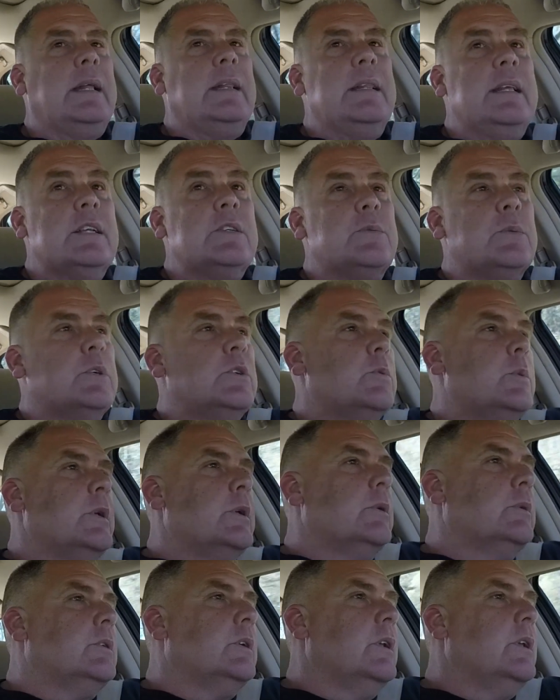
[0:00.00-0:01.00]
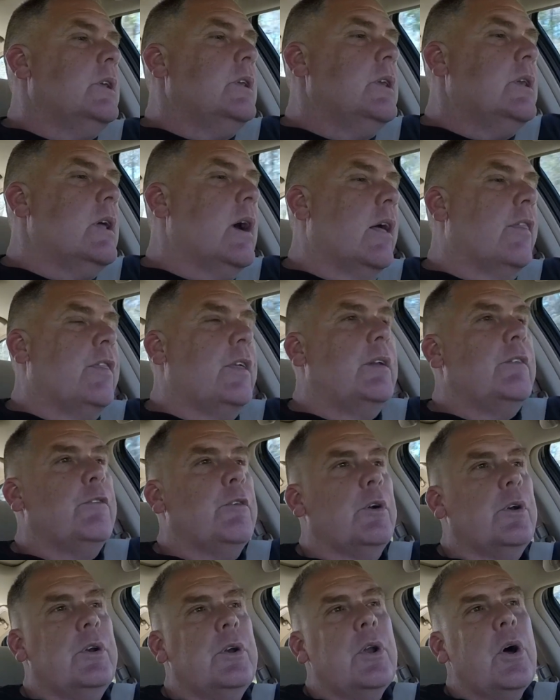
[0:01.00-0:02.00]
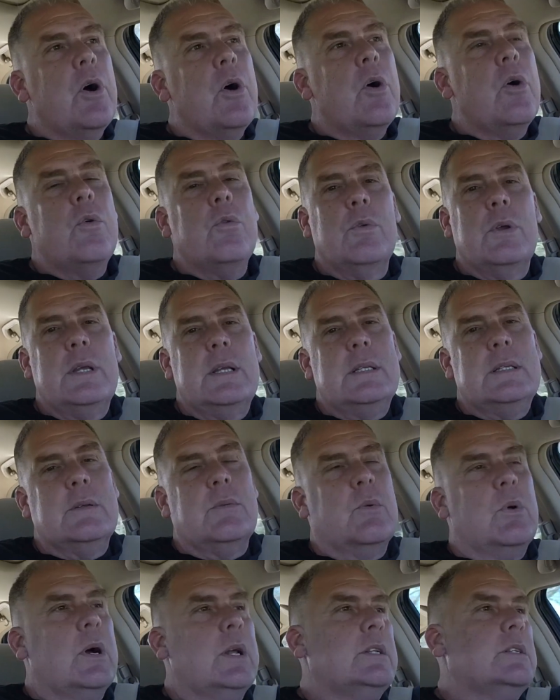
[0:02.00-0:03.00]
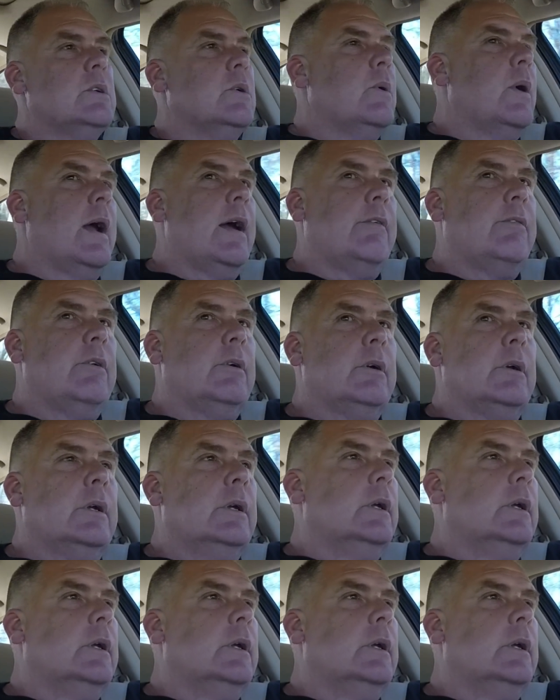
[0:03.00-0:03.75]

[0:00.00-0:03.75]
and this one dwindled to nothing for no reason whatsoever.